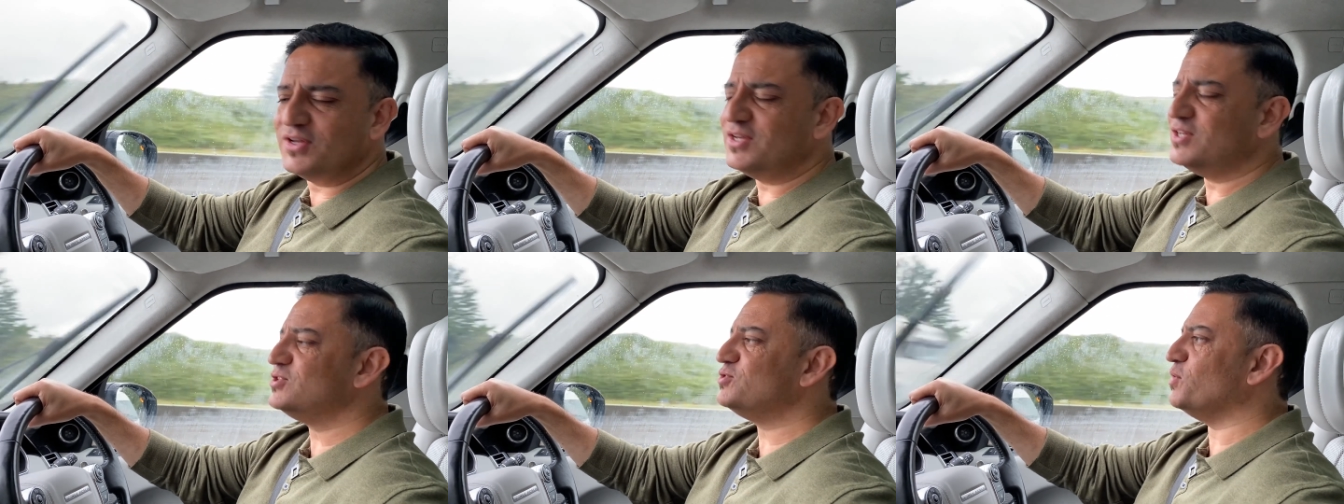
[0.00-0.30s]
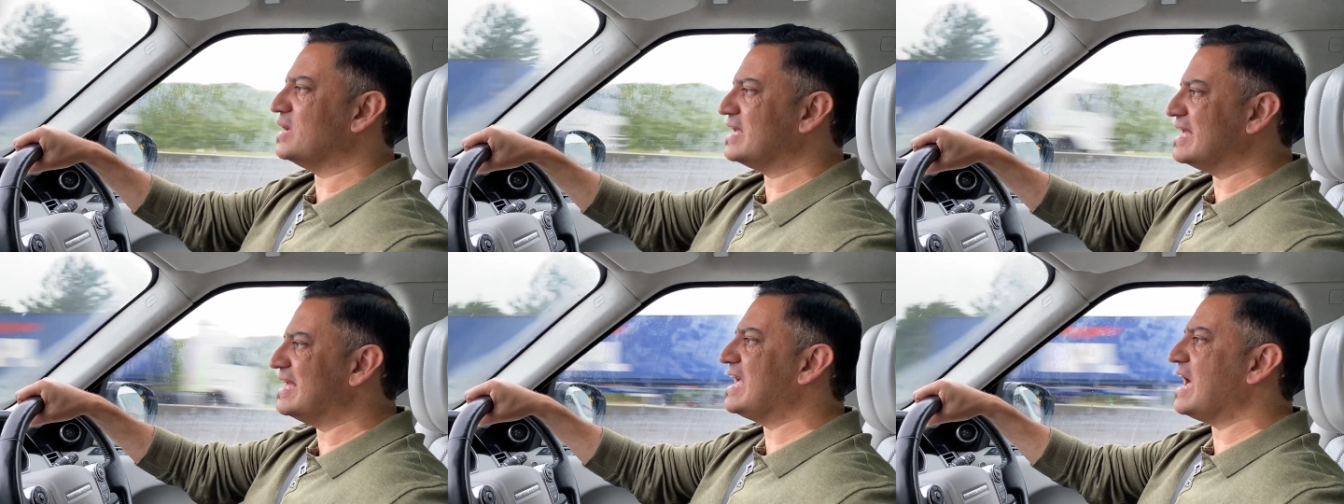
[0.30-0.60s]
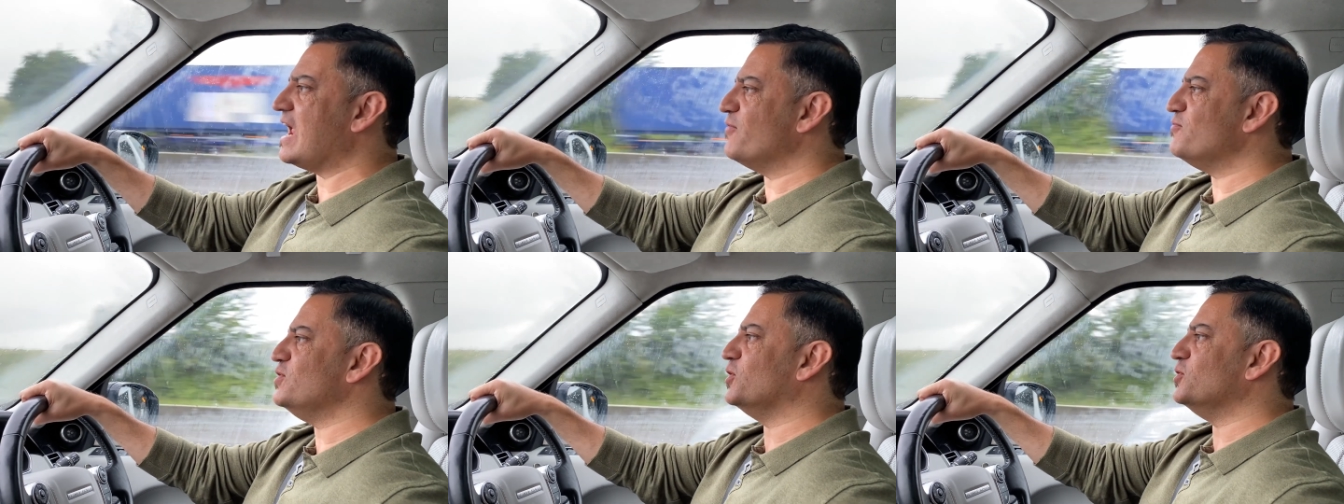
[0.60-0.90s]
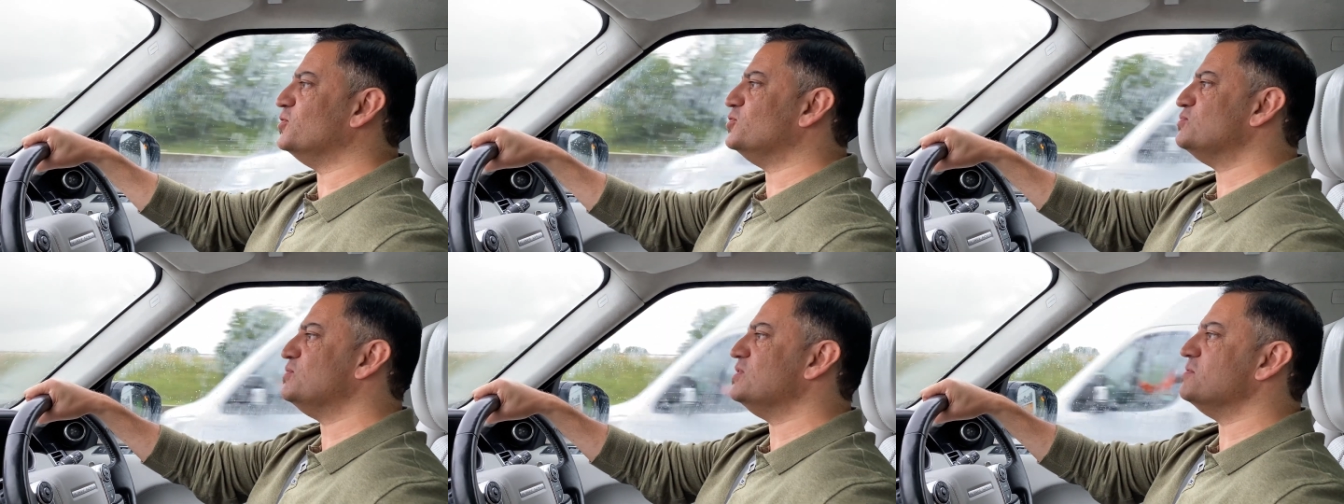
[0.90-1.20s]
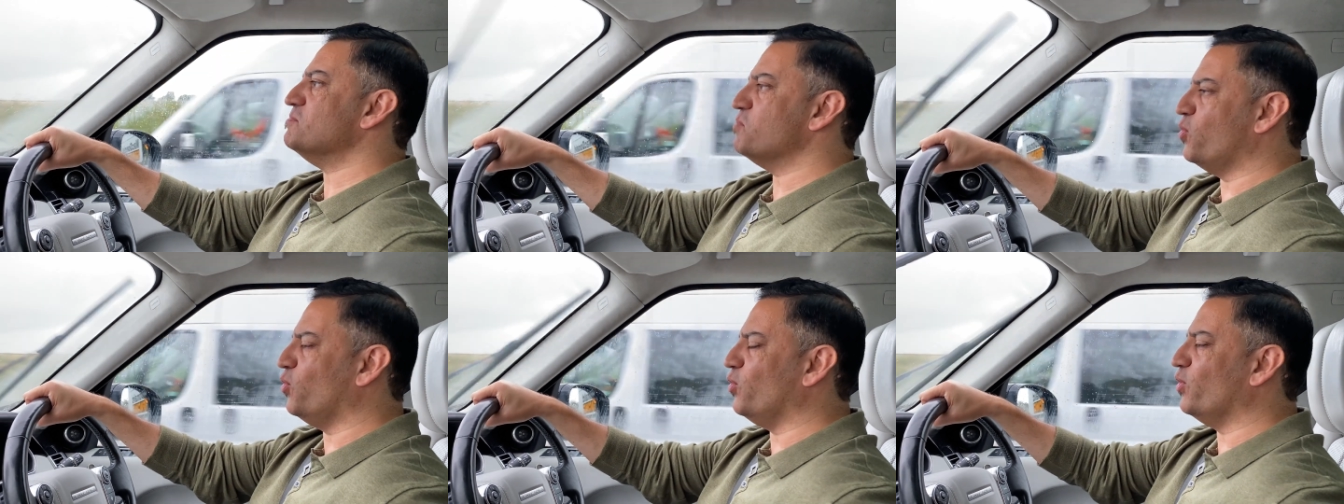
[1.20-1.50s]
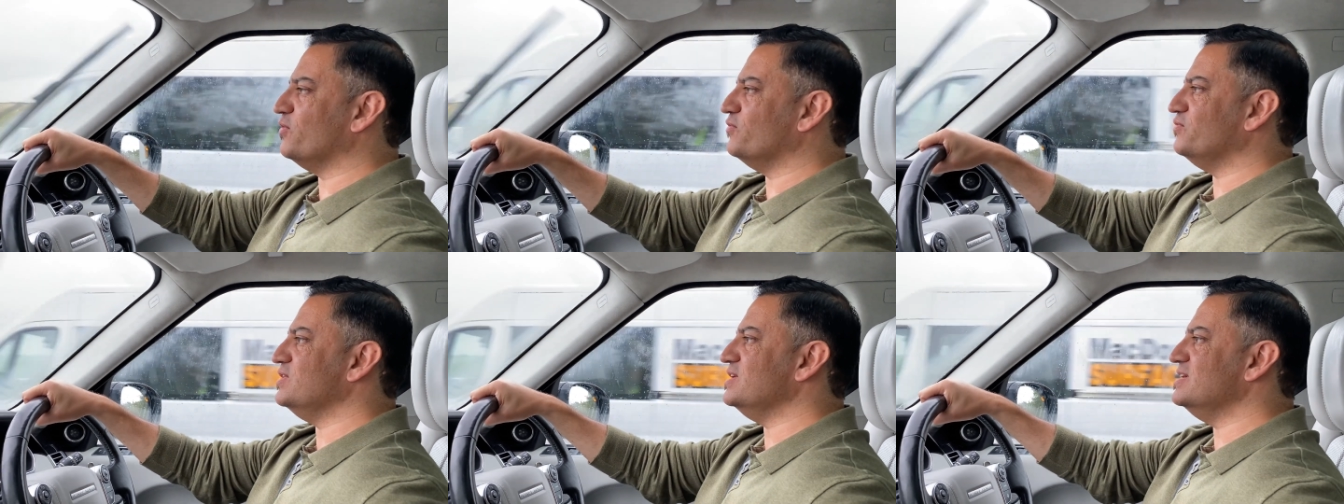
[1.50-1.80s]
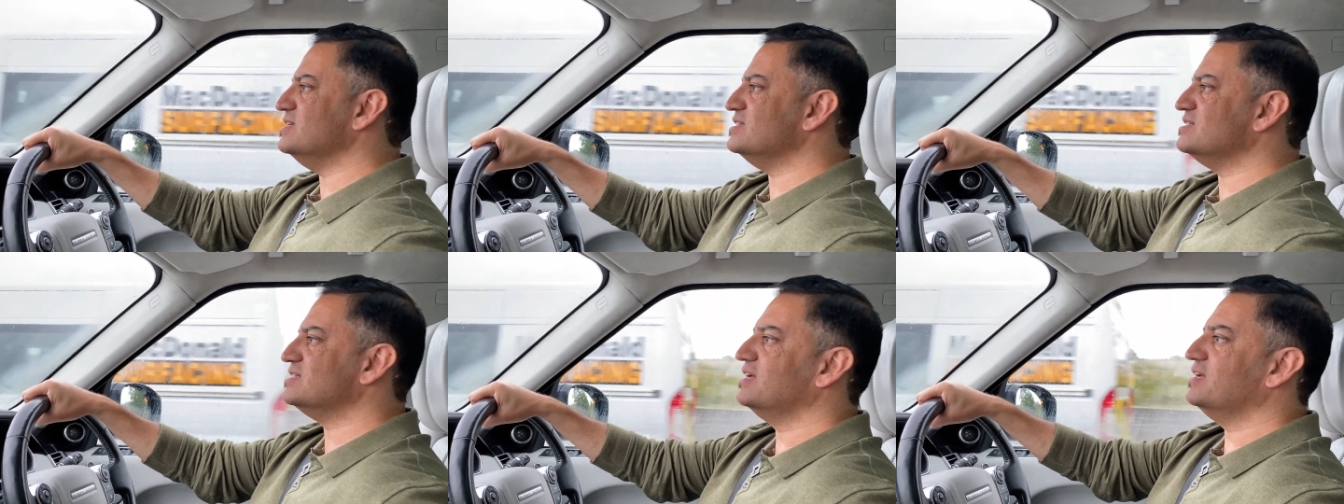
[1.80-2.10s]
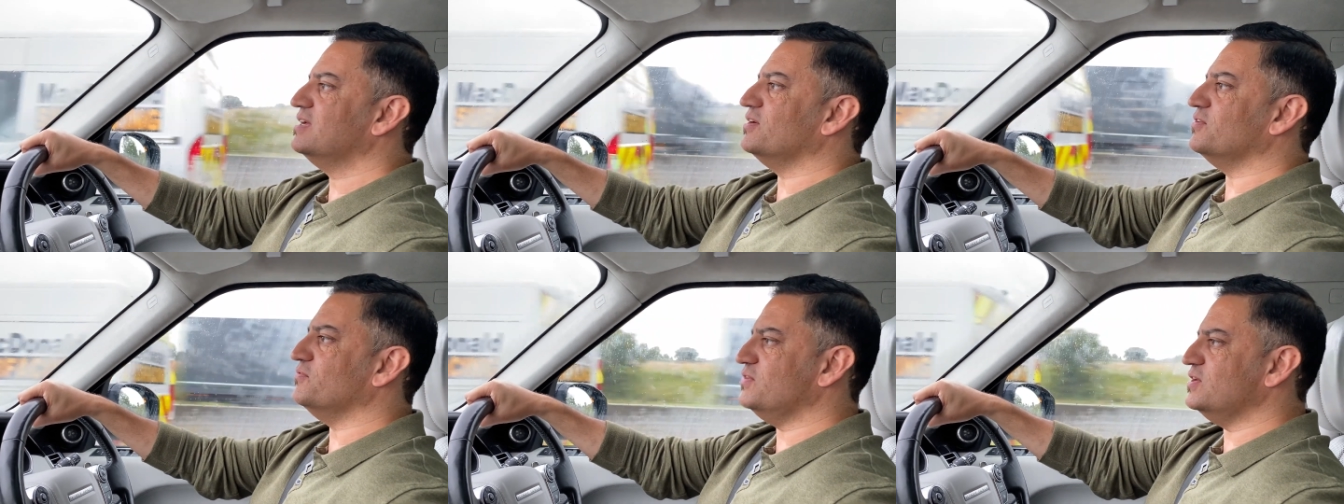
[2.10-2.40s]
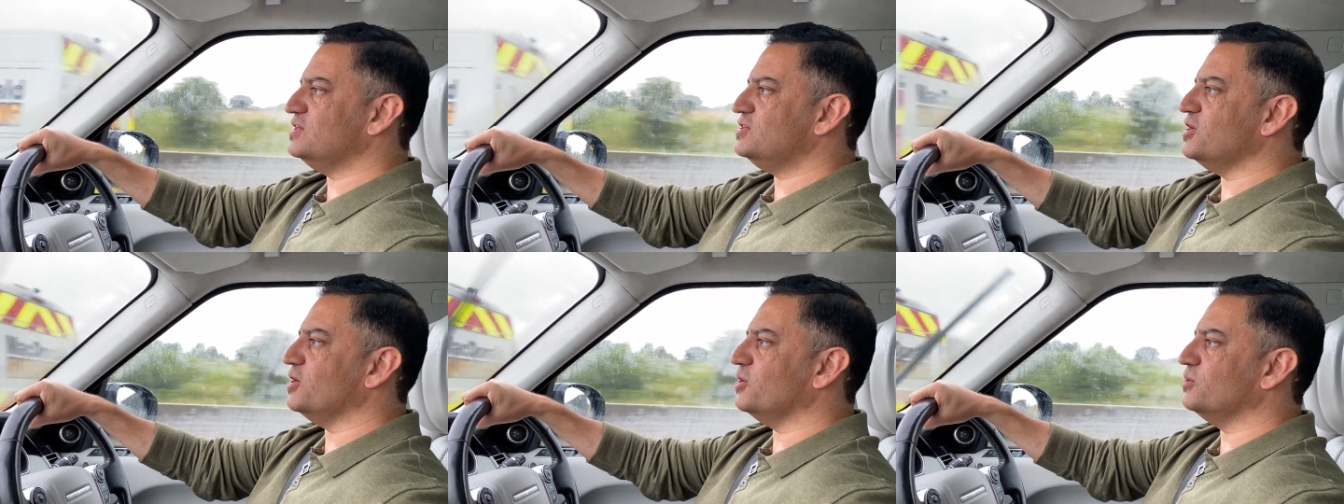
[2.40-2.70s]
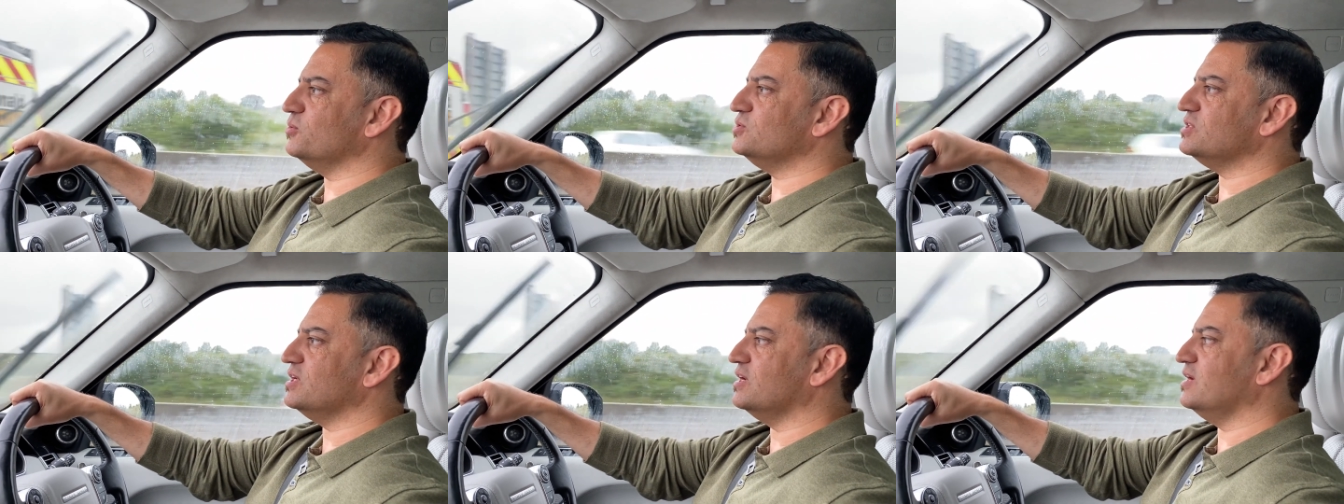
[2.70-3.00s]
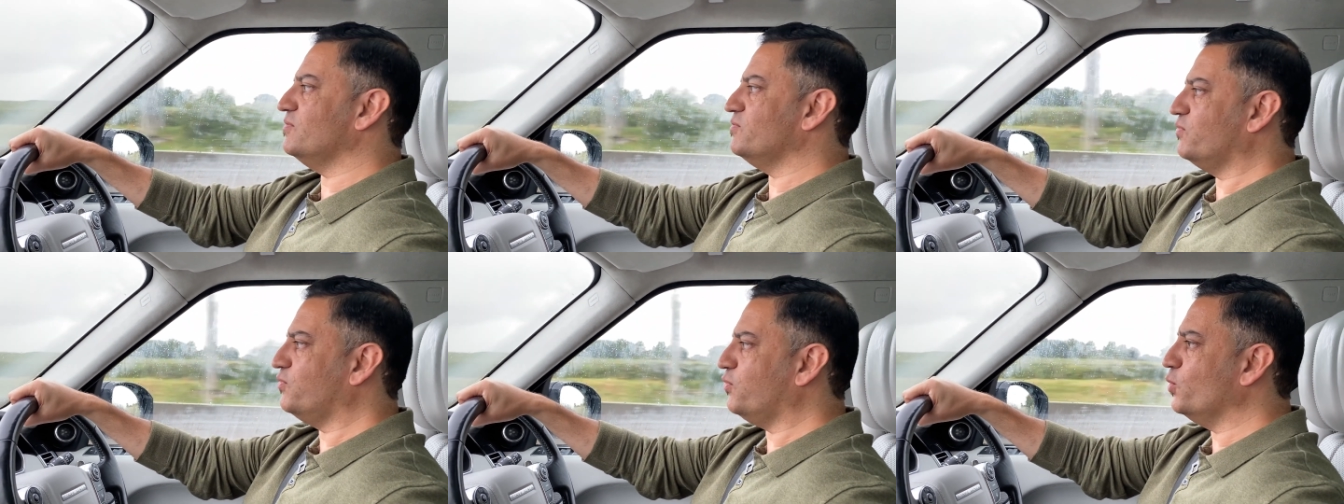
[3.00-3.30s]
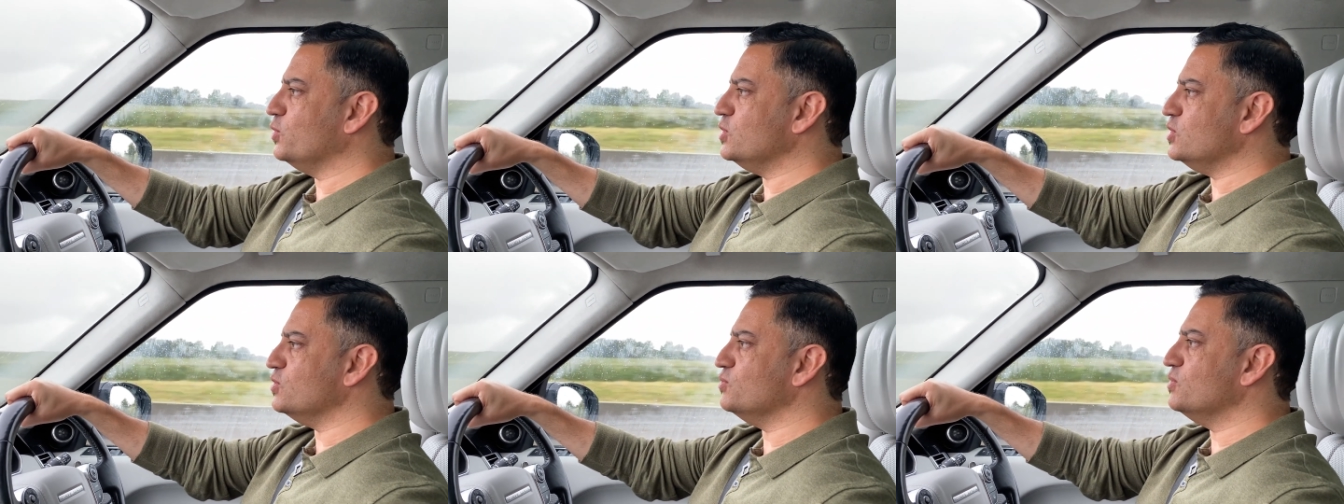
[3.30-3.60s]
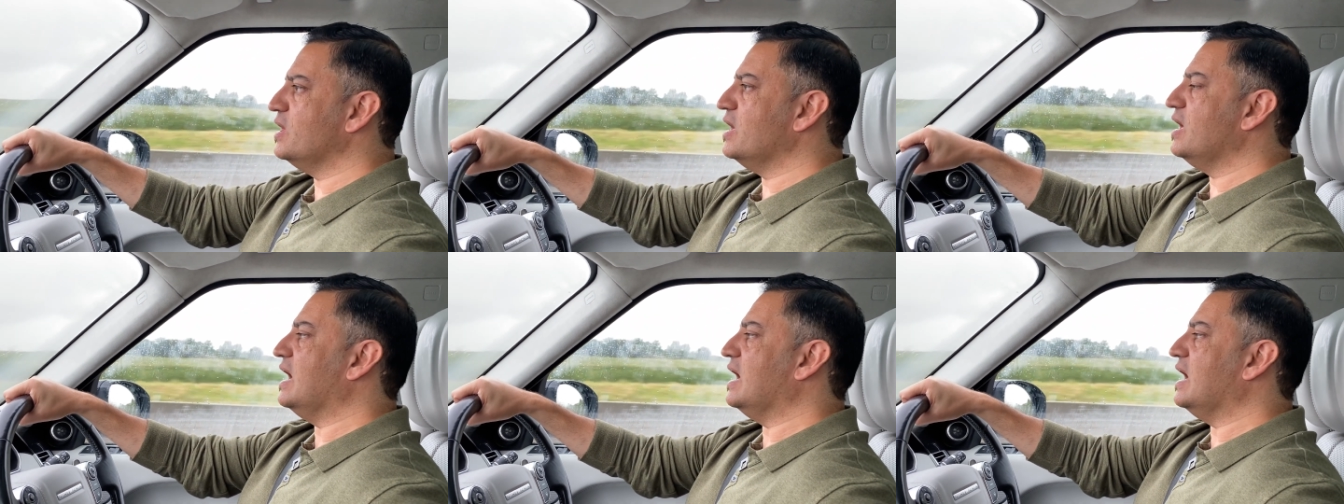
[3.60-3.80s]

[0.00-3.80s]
so I can carry on doing more of these videos uh, for you.